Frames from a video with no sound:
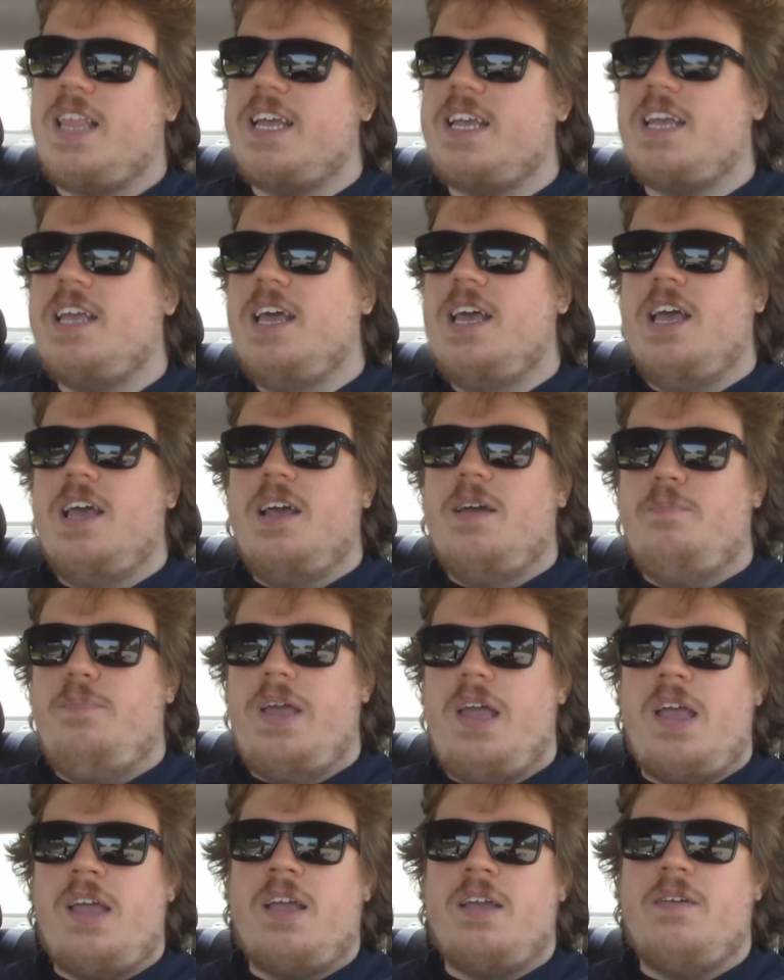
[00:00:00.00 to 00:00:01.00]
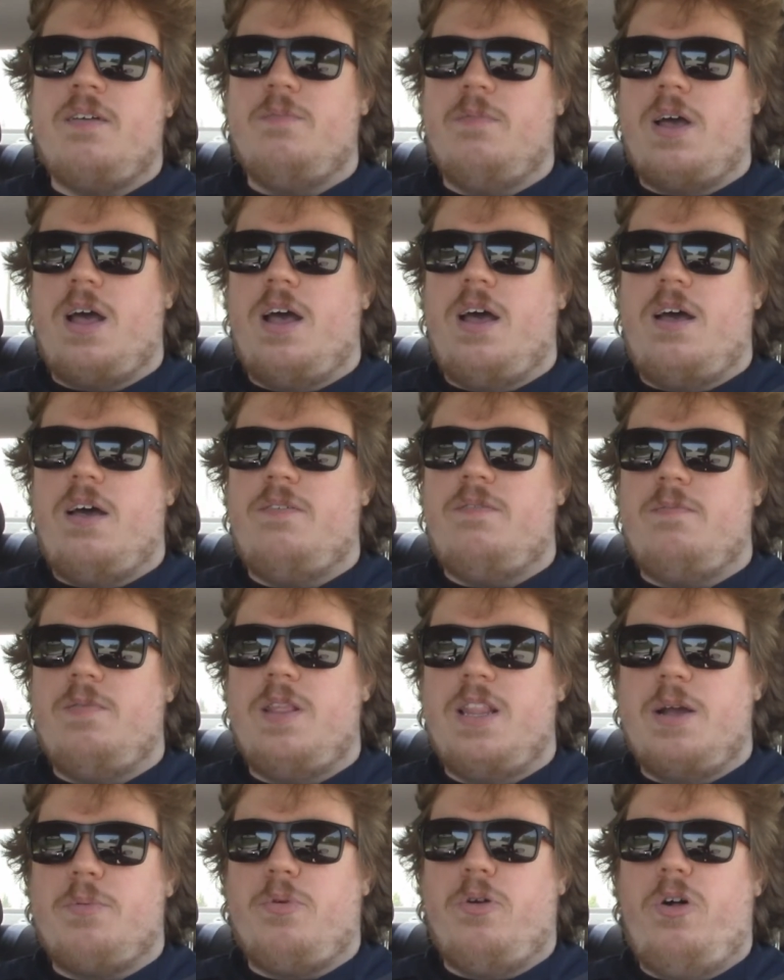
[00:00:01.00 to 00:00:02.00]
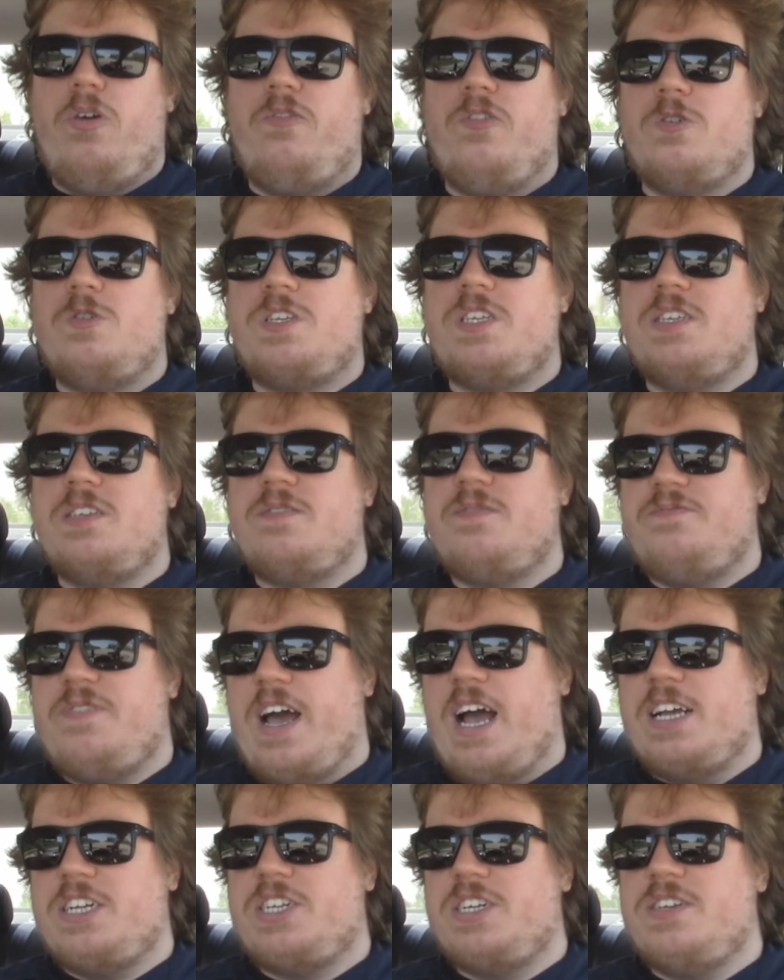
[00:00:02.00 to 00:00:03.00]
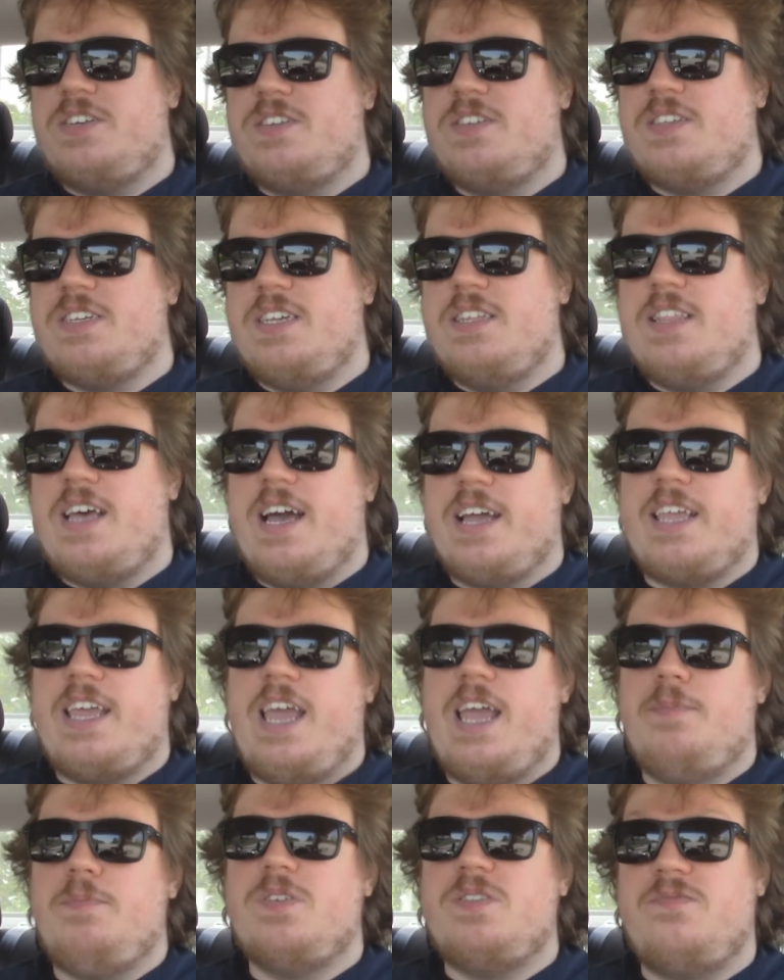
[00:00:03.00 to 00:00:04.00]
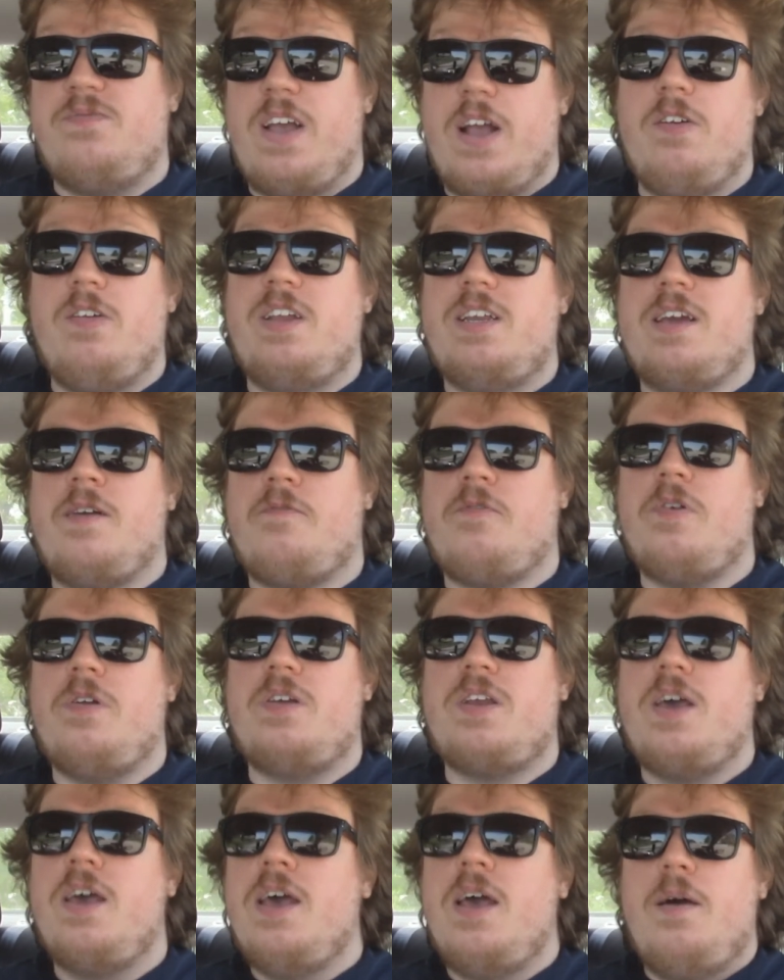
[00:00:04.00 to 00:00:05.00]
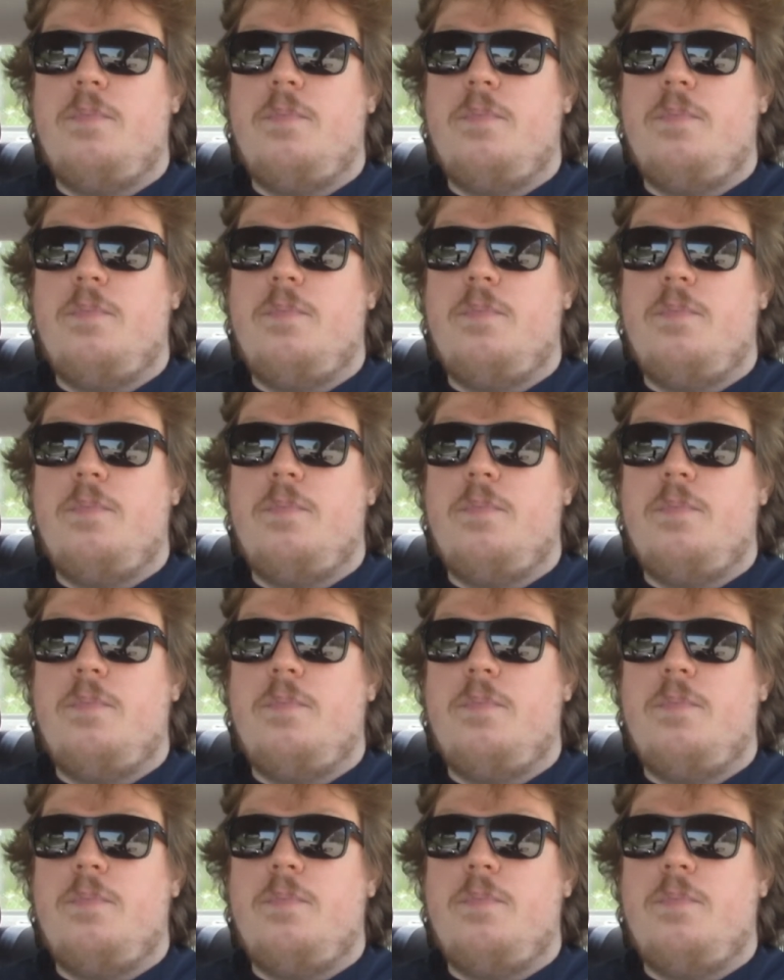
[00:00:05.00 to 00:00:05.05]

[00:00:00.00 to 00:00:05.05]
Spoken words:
Like being liberal versus fascist in that game is very different.